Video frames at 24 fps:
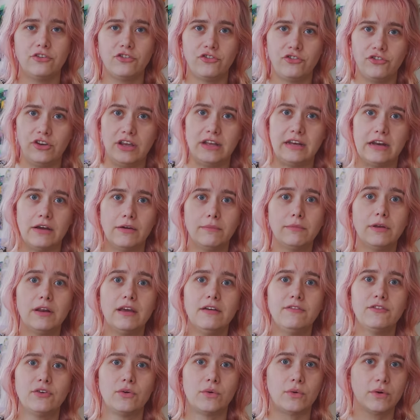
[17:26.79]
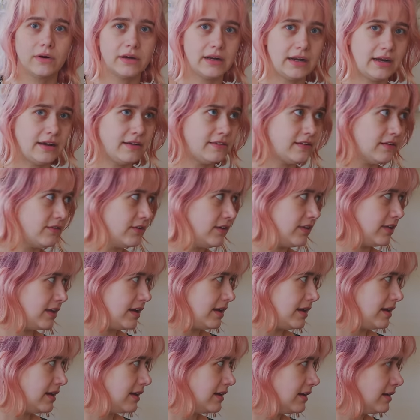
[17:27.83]
shit, now I'm going to have to organize
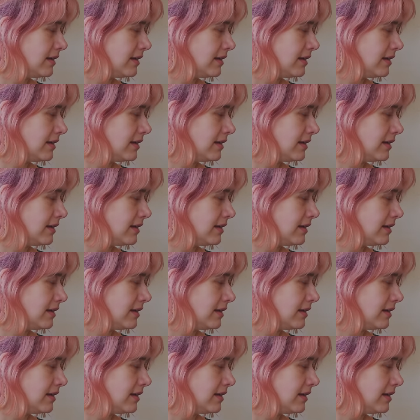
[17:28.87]
everything.